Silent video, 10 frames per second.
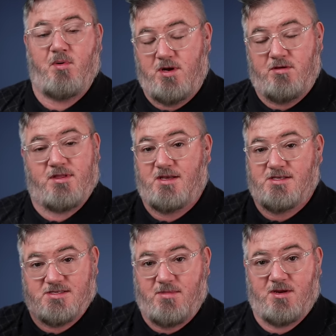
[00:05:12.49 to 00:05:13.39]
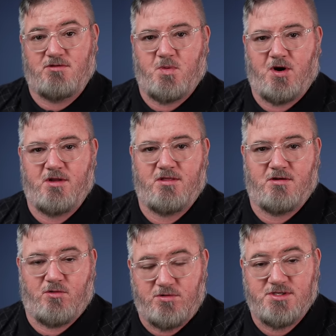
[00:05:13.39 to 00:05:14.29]
But what do you think as somebody who's part part of
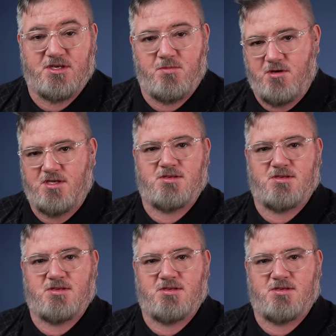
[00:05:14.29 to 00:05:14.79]
the cruising community,